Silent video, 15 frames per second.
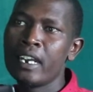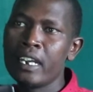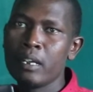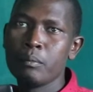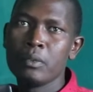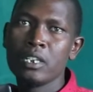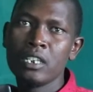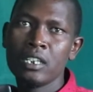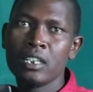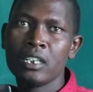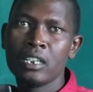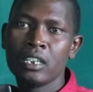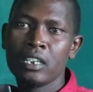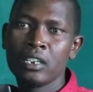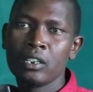enemy
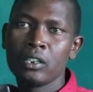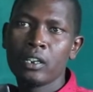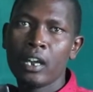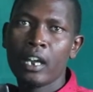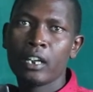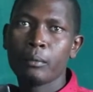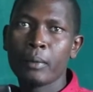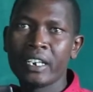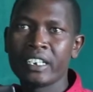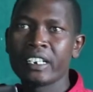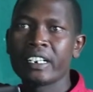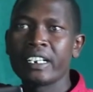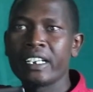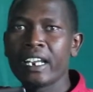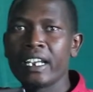and might
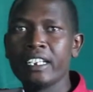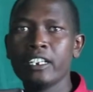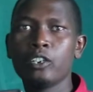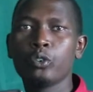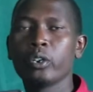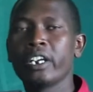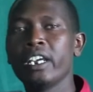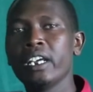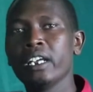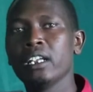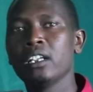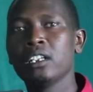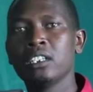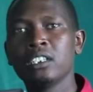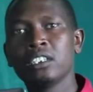retaliate to
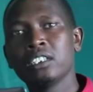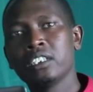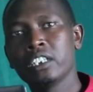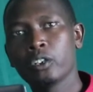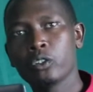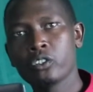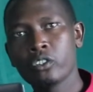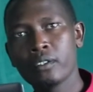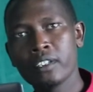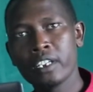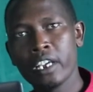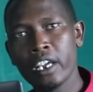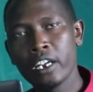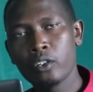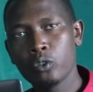kill, the
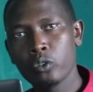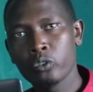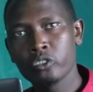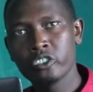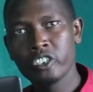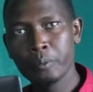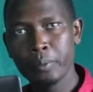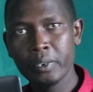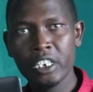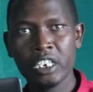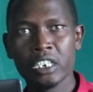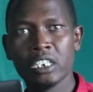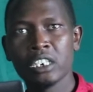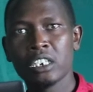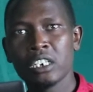Conservancy had to chip
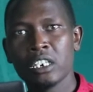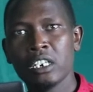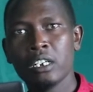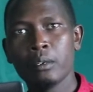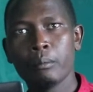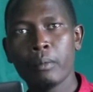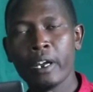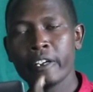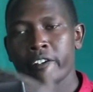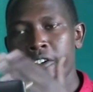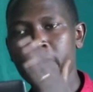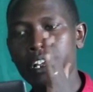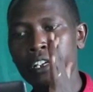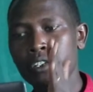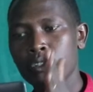in by
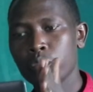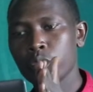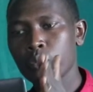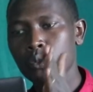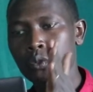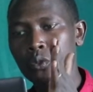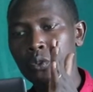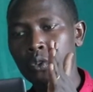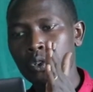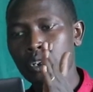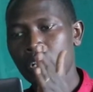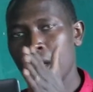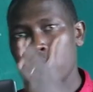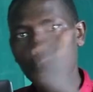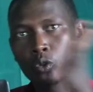trying to
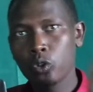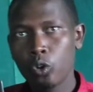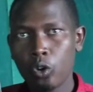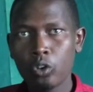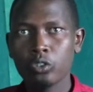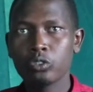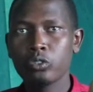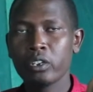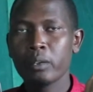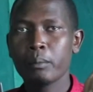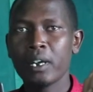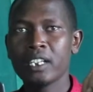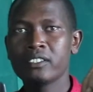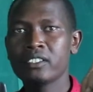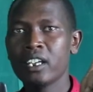now talk to the
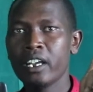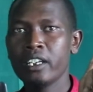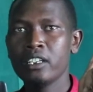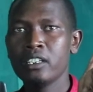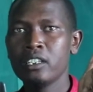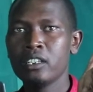Maasai